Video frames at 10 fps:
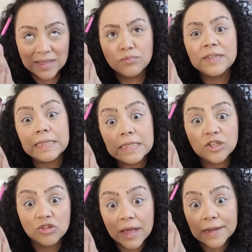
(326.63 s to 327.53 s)

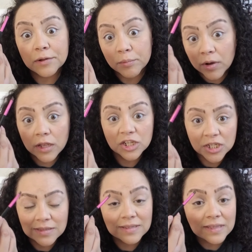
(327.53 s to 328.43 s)
precision liner brush.
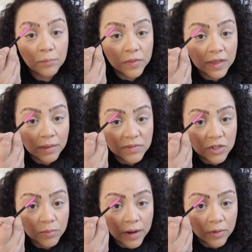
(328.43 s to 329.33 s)
It's the same one that comes in
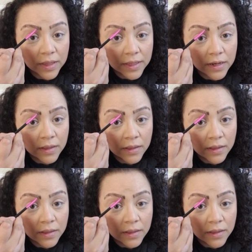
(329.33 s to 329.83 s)
your brow kit.